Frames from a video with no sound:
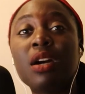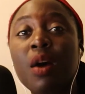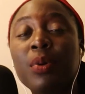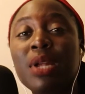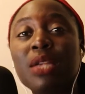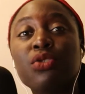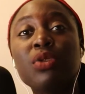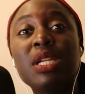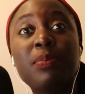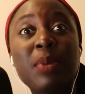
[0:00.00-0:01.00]
a couple that
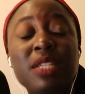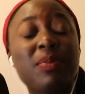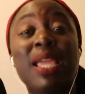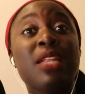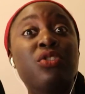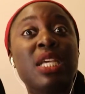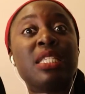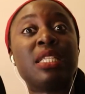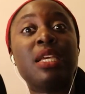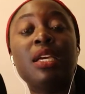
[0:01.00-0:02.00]
really piques my
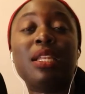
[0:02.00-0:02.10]
interest,